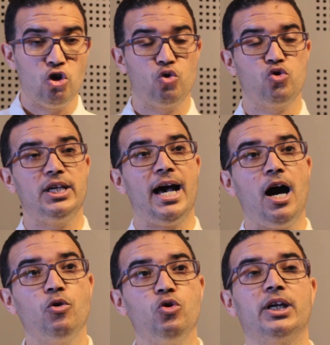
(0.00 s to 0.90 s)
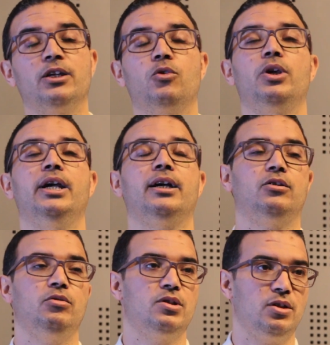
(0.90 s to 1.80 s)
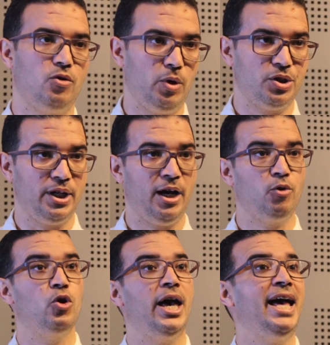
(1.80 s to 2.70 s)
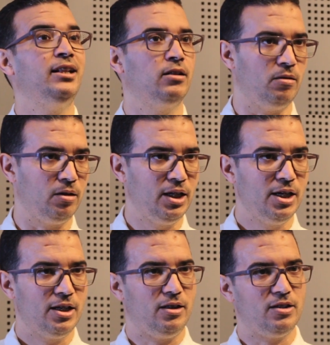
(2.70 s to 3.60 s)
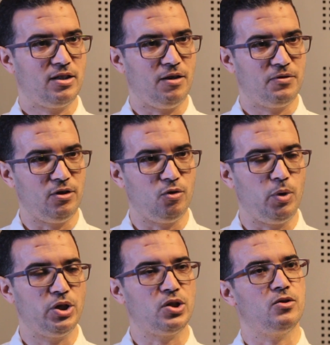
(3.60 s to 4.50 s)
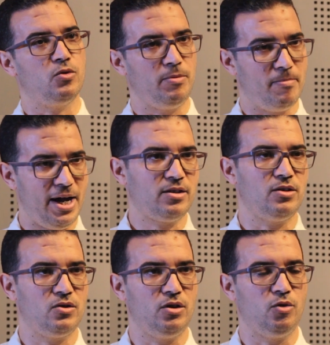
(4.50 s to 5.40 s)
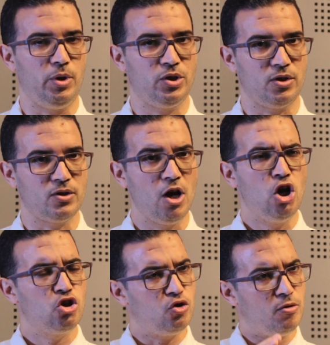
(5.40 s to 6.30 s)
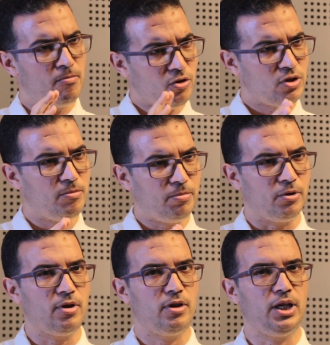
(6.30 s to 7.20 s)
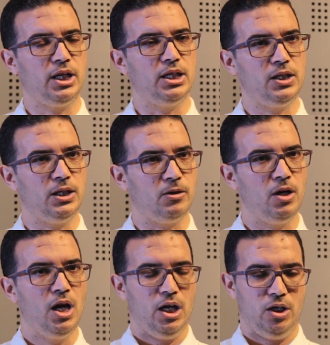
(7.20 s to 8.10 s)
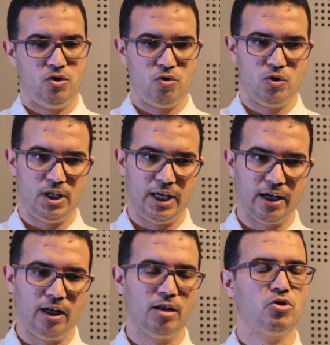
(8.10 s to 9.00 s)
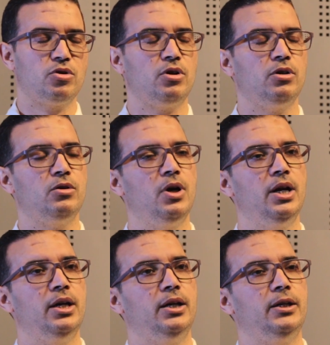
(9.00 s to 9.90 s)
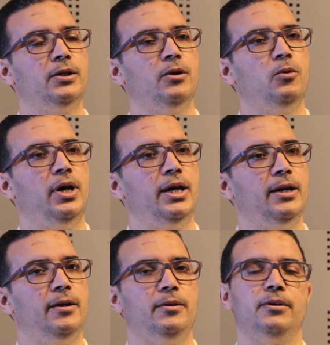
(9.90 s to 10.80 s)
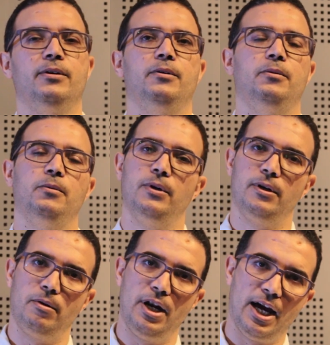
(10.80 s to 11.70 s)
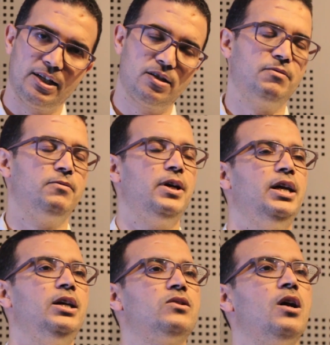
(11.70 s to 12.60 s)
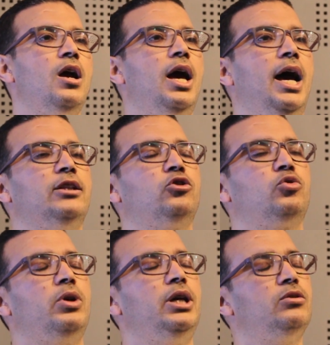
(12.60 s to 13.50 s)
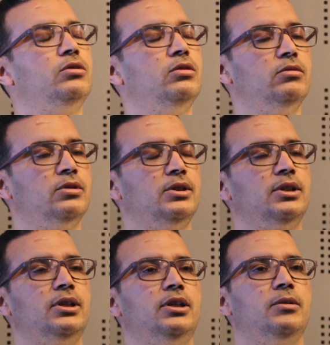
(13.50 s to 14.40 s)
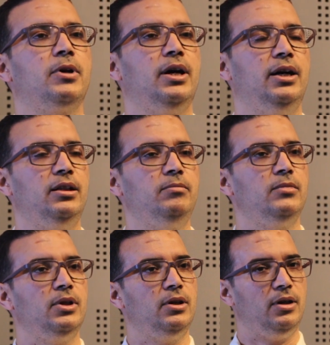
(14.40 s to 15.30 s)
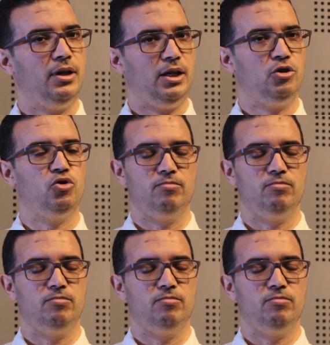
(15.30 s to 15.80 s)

to see how you can react to the situation, how you handle these tough situations or embarrassing situations. So the most important thing is to stay calm, show a relaxed face, and try to keep calm, and